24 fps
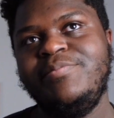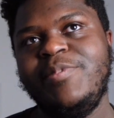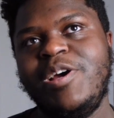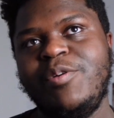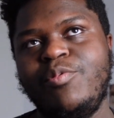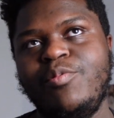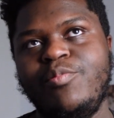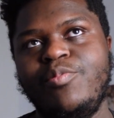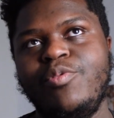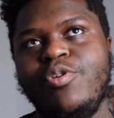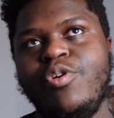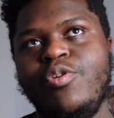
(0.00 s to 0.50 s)

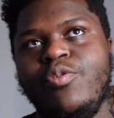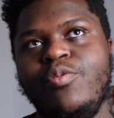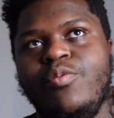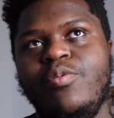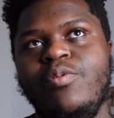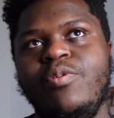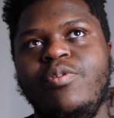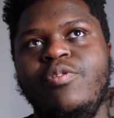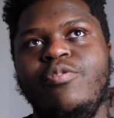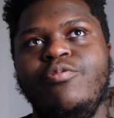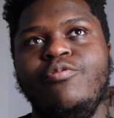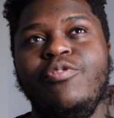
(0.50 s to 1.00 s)
MacBook Pro
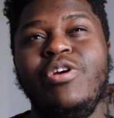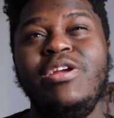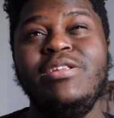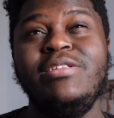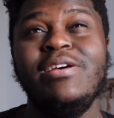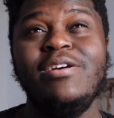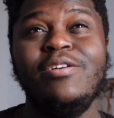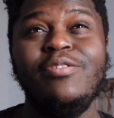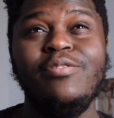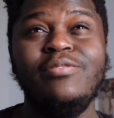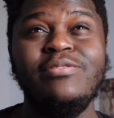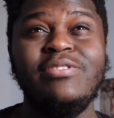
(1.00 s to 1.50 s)

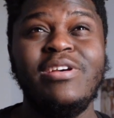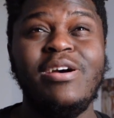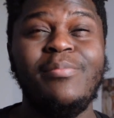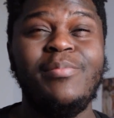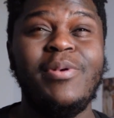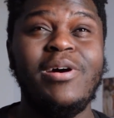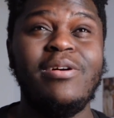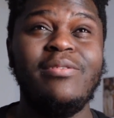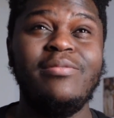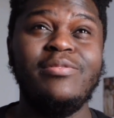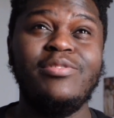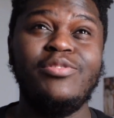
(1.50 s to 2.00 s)
retails
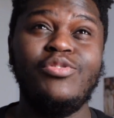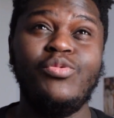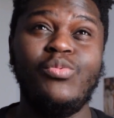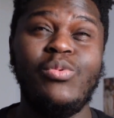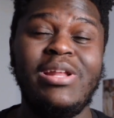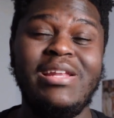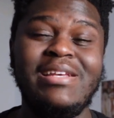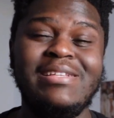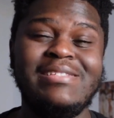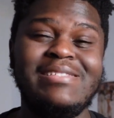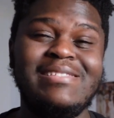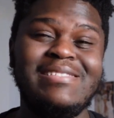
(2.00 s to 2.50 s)
about
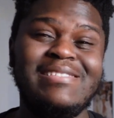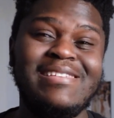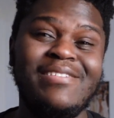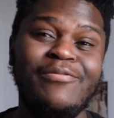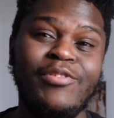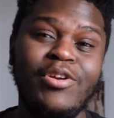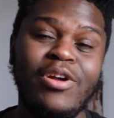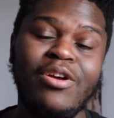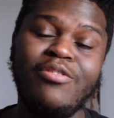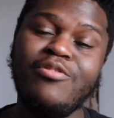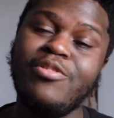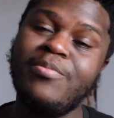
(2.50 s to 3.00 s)

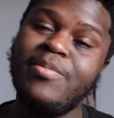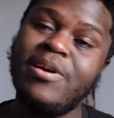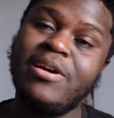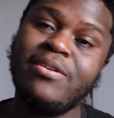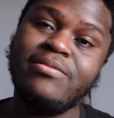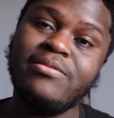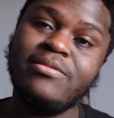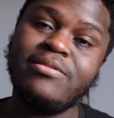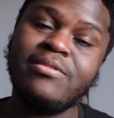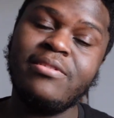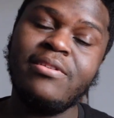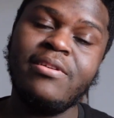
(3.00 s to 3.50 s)

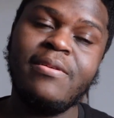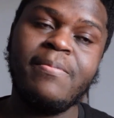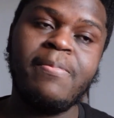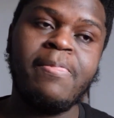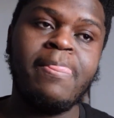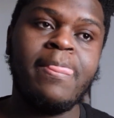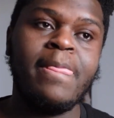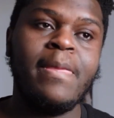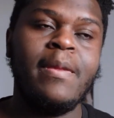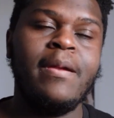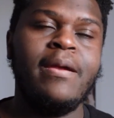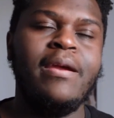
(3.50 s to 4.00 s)
£2,700,
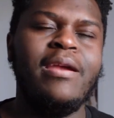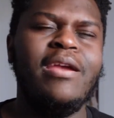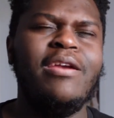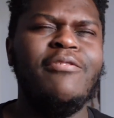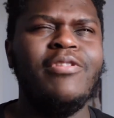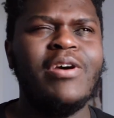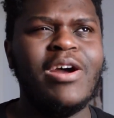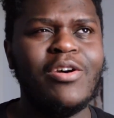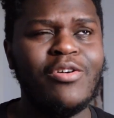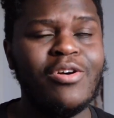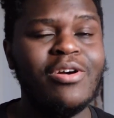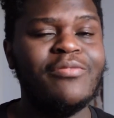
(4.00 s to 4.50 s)

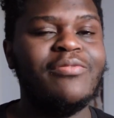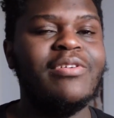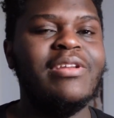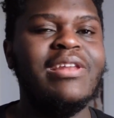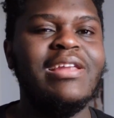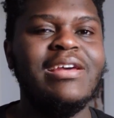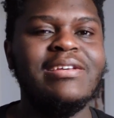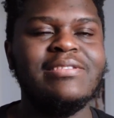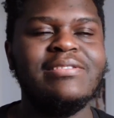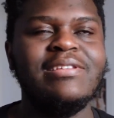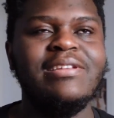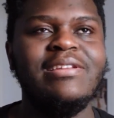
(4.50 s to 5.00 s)
even though I got it for
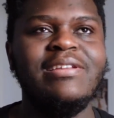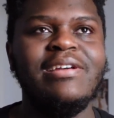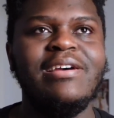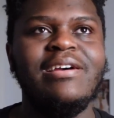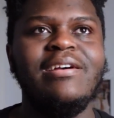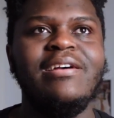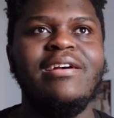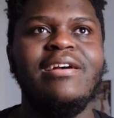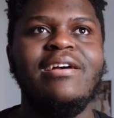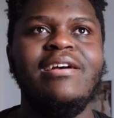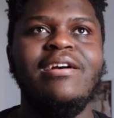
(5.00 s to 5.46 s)
less than that,